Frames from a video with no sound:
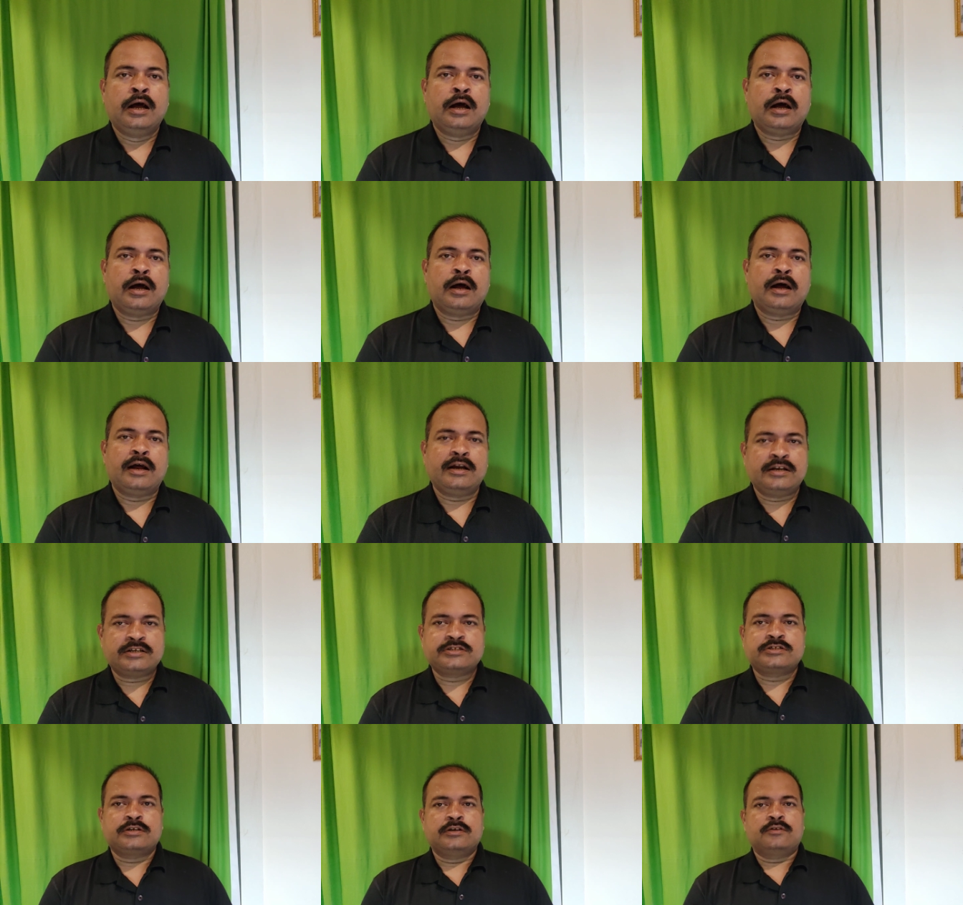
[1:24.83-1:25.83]
uh,
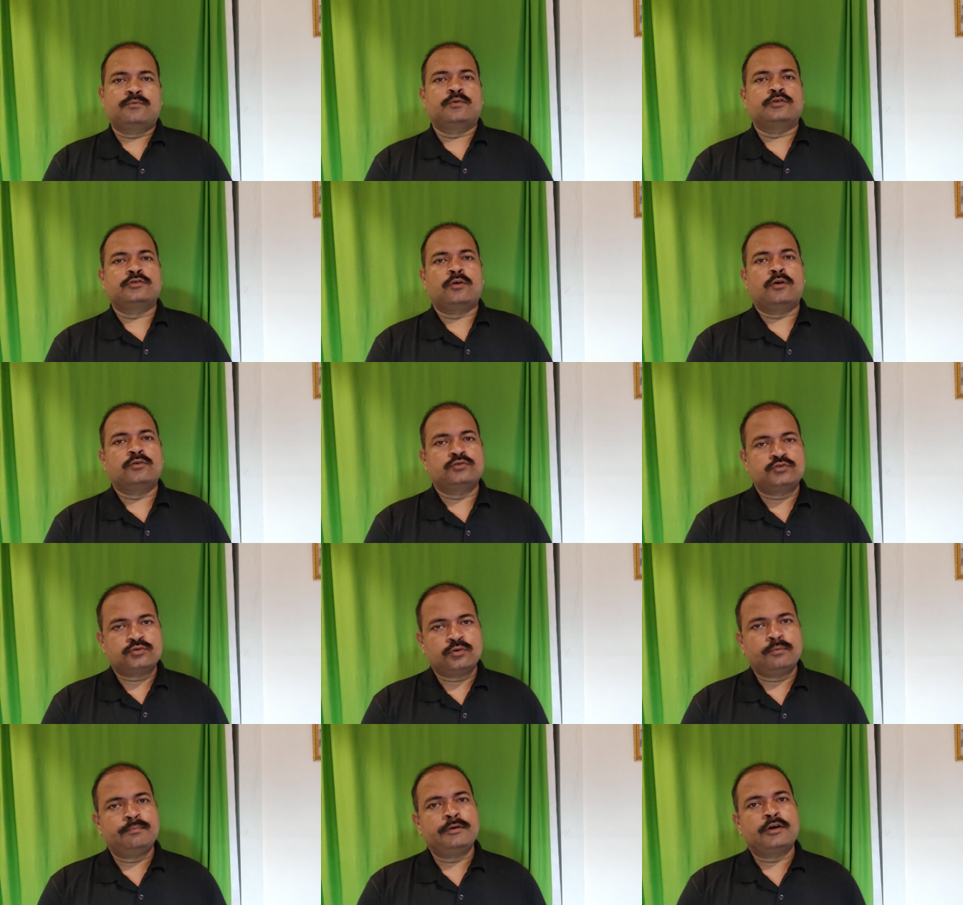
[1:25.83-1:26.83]
addiction, it was
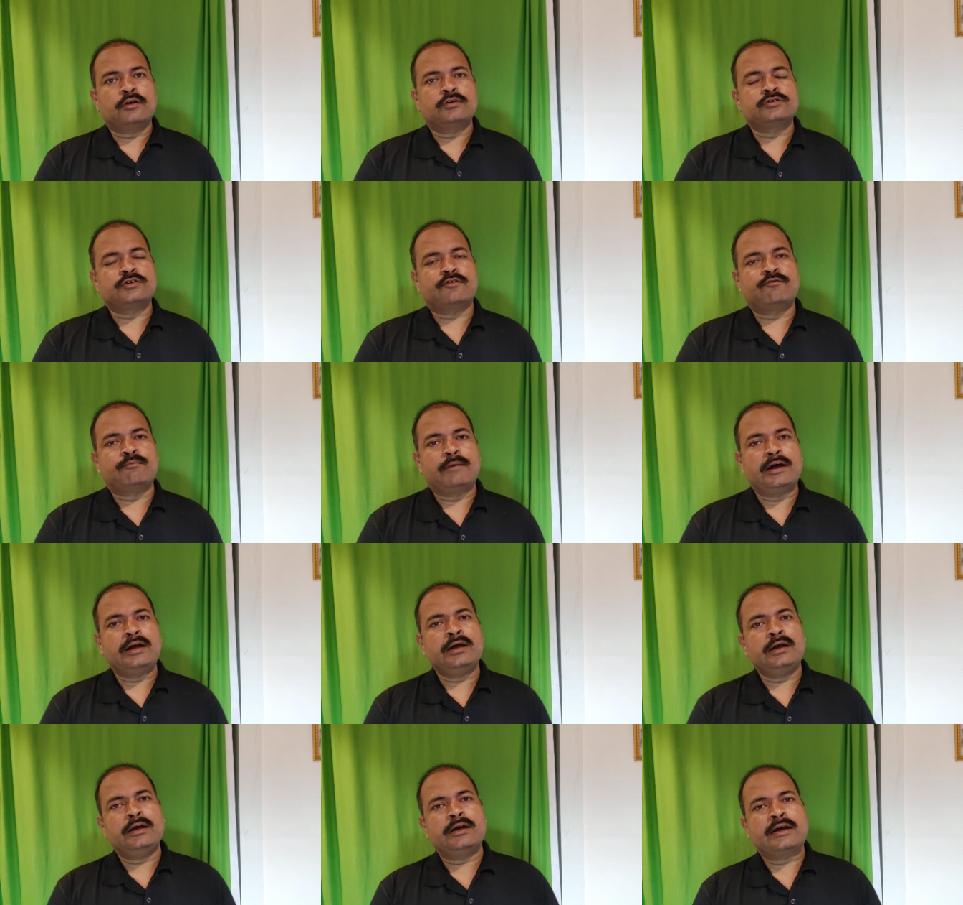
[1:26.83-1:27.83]
also because of
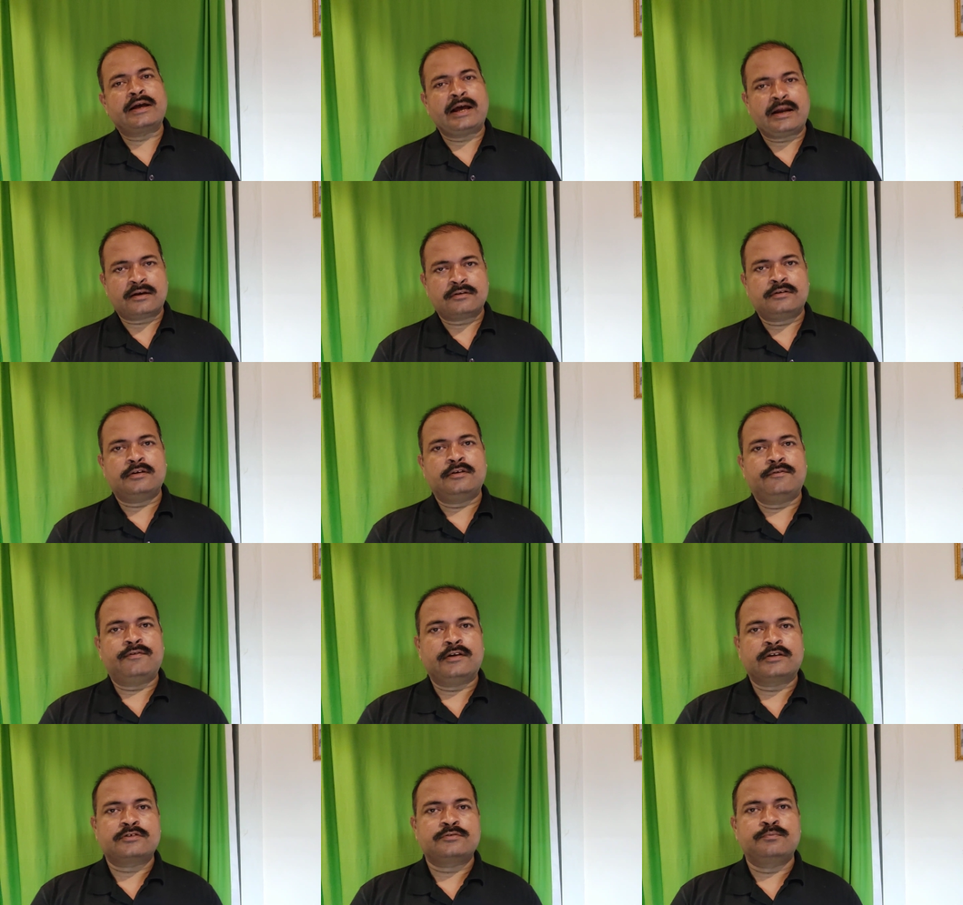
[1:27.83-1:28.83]
my character
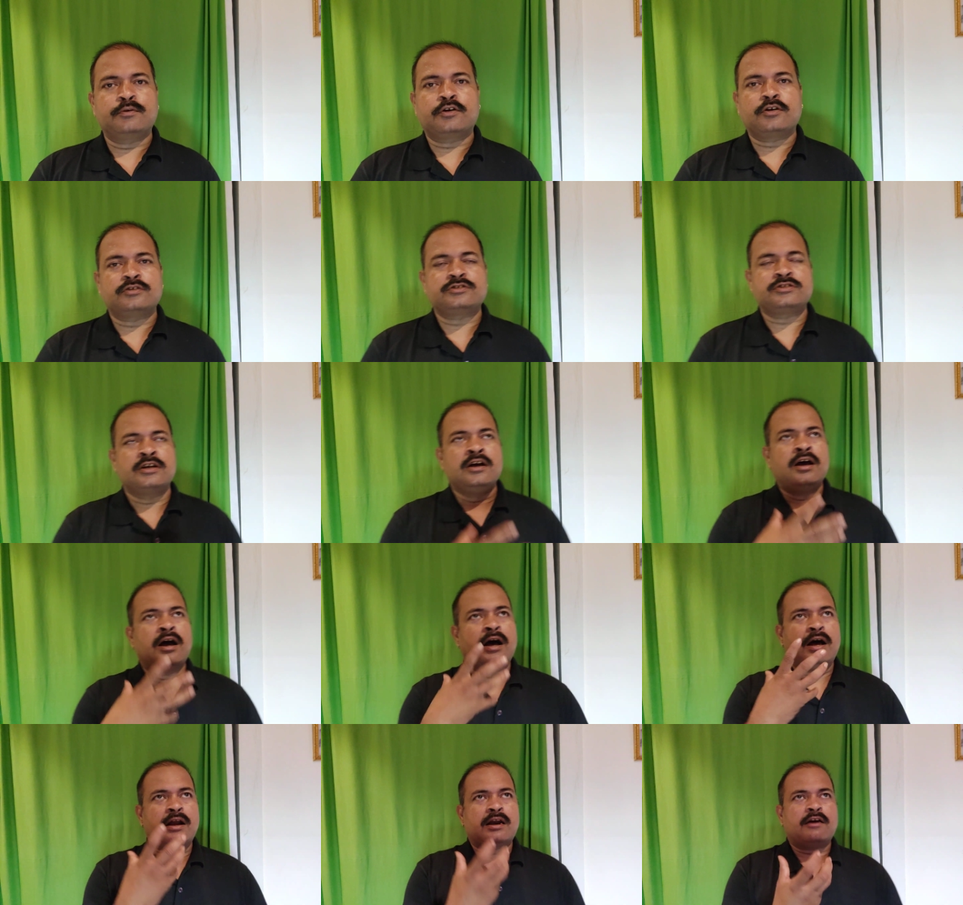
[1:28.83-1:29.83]
defects because
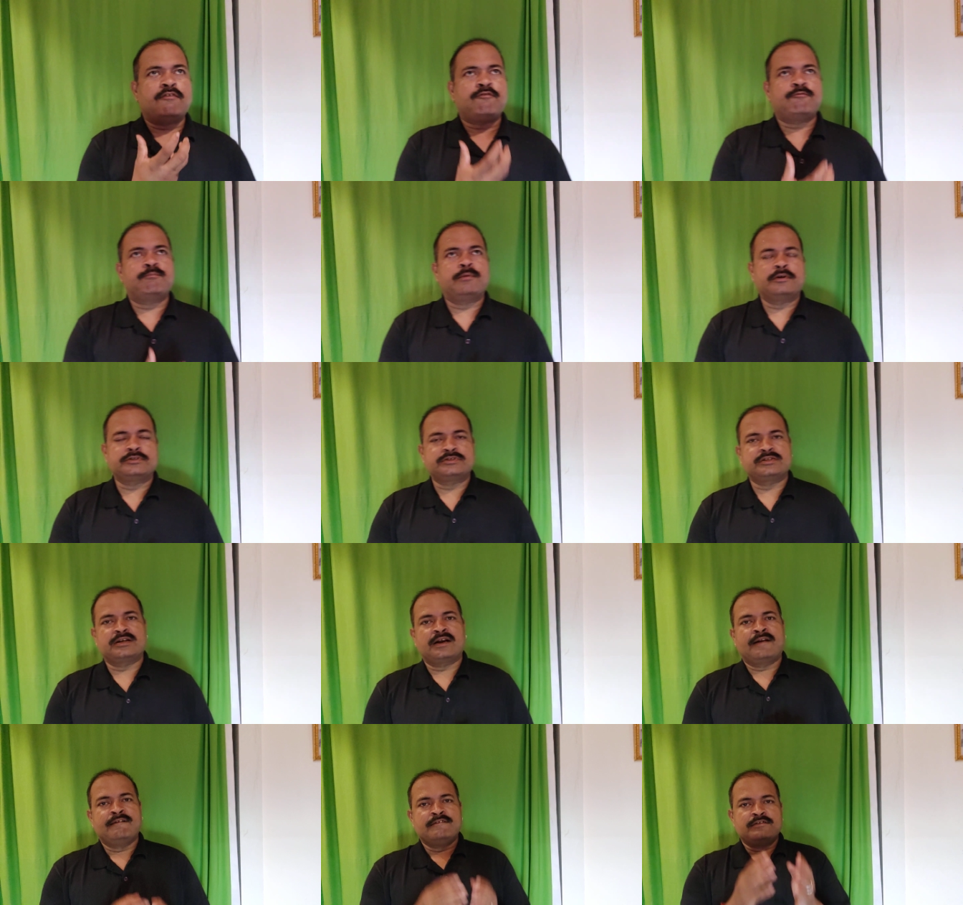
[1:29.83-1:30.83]
a rough
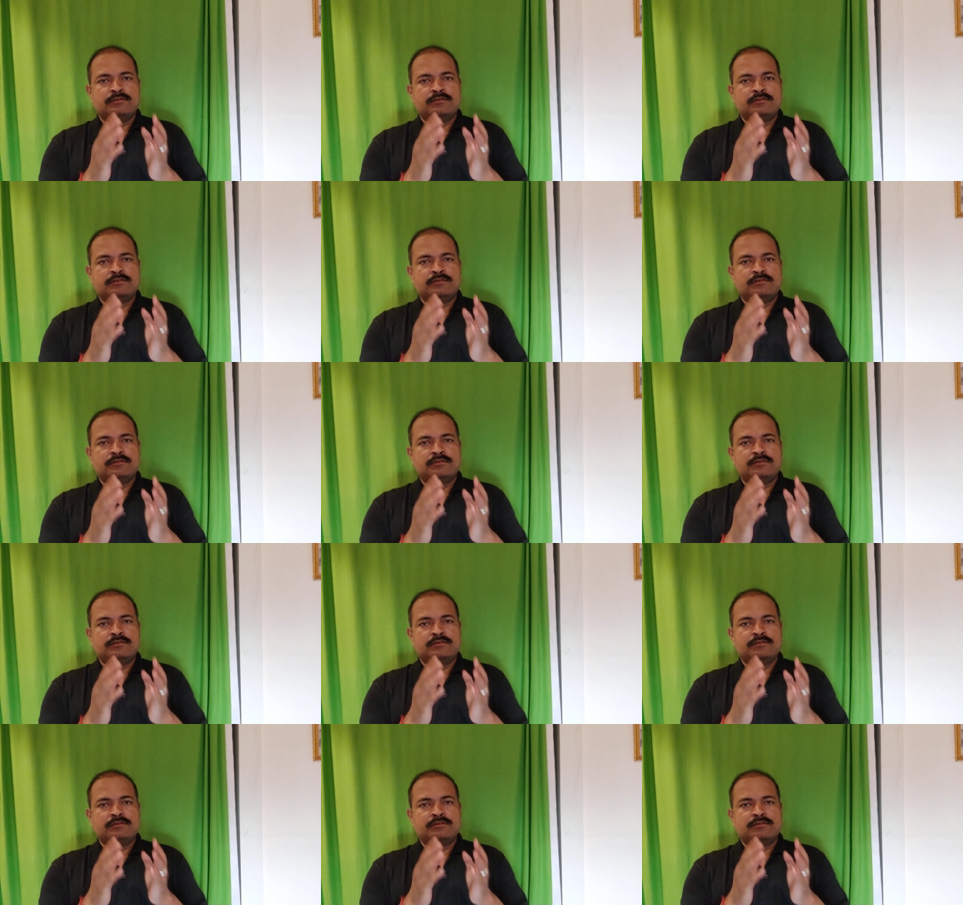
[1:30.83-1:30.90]
person,